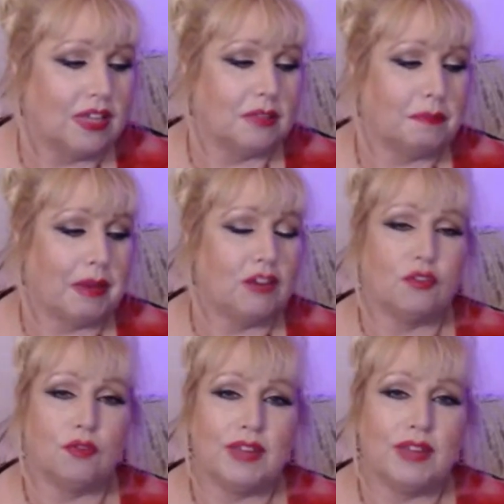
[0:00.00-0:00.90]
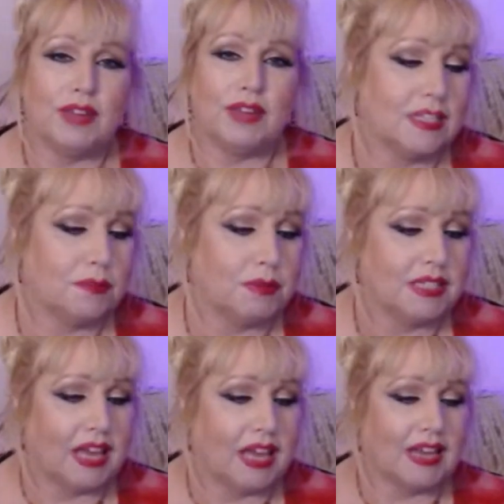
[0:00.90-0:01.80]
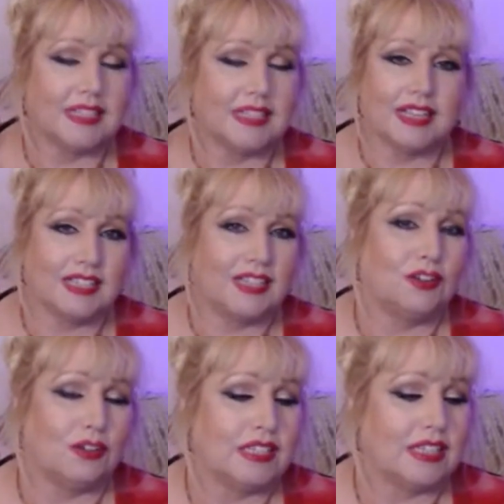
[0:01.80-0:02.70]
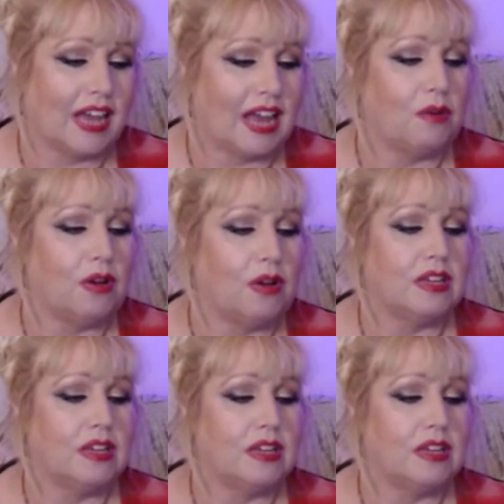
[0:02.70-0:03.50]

The Patreon readings were set at $60 an hour.